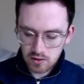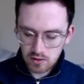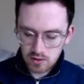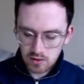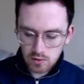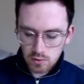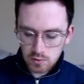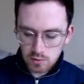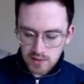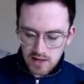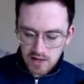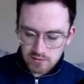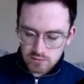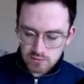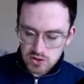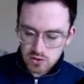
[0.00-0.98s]
Well, we haven't
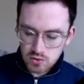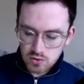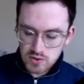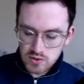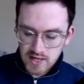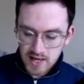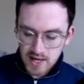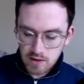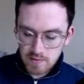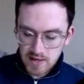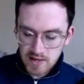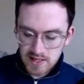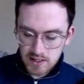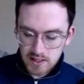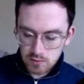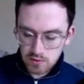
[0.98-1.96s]
been told how
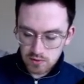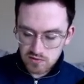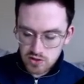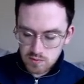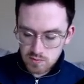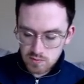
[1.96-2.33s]
many, we've just been